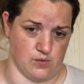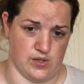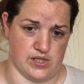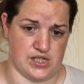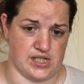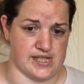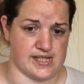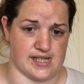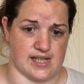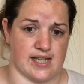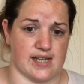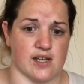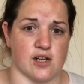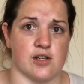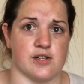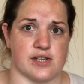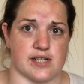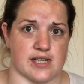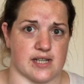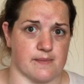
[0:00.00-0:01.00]
which is
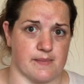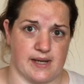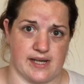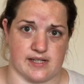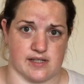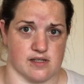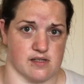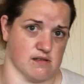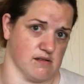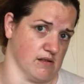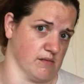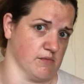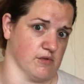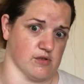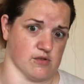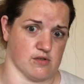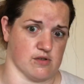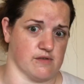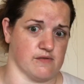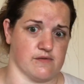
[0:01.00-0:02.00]
included in the pattern, so I'm
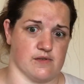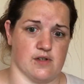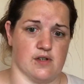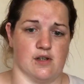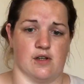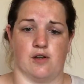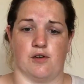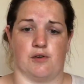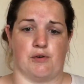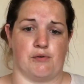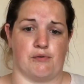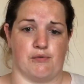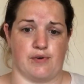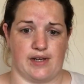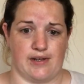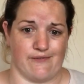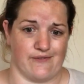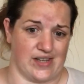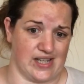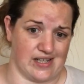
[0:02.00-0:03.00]
not sort of
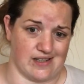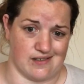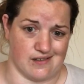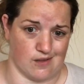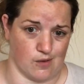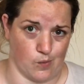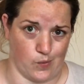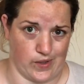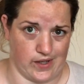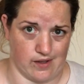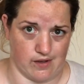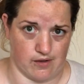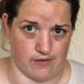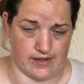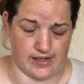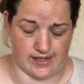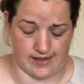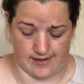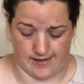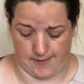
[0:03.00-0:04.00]
reinventing the wheel
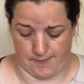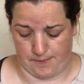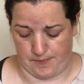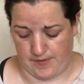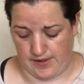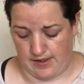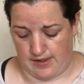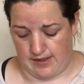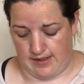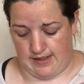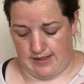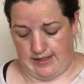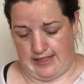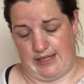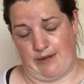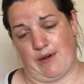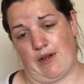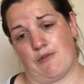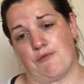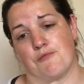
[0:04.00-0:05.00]
or anything.
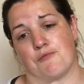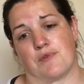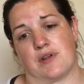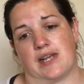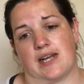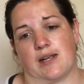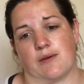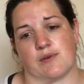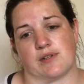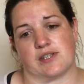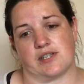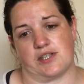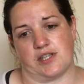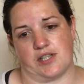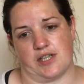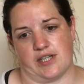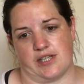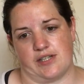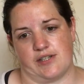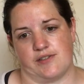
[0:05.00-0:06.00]
Now I really wanted
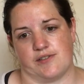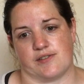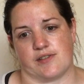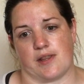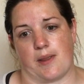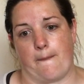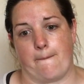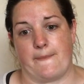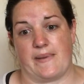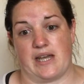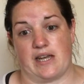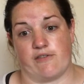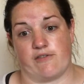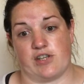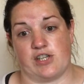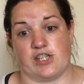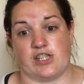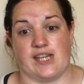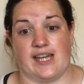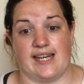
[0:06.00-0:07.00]
to use the
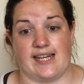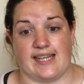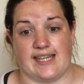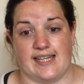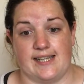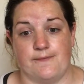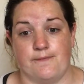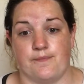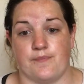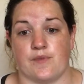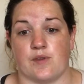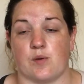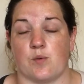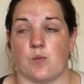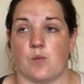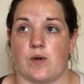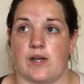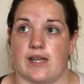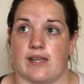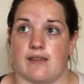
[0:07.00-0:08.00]
Mary Shelley
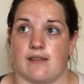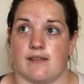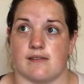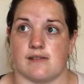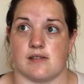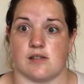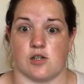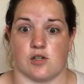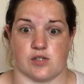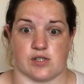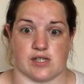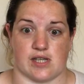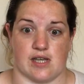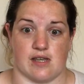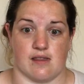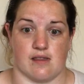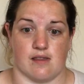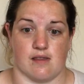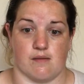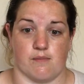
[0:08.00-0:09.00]
with the St
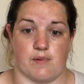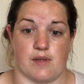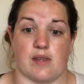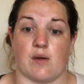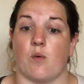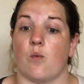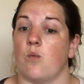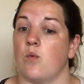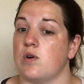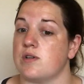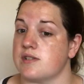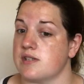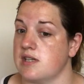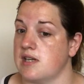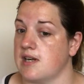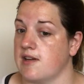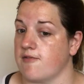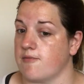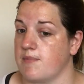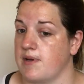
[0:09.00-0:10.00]
Osgith, but there
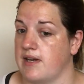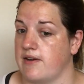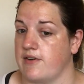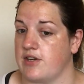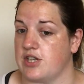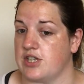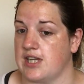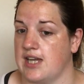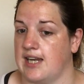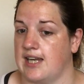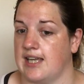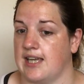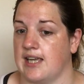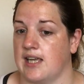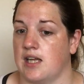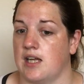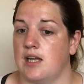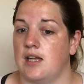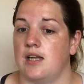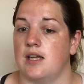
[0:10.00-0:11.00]
wasn't enough Mary
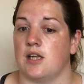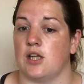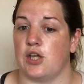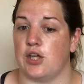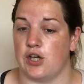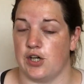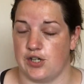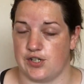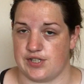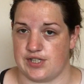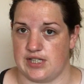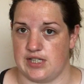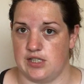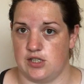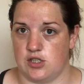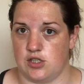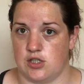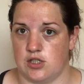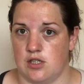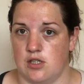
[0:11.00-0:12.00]
Shelley
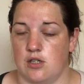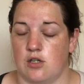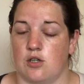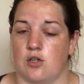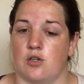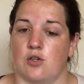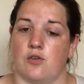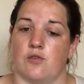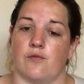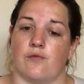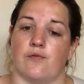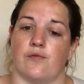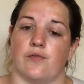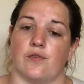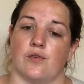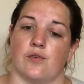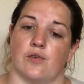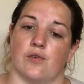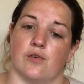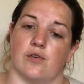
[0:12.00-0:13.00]
yardage
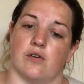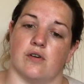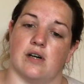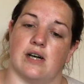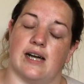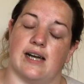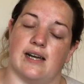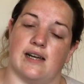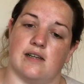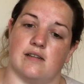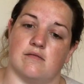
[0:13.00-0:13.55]
for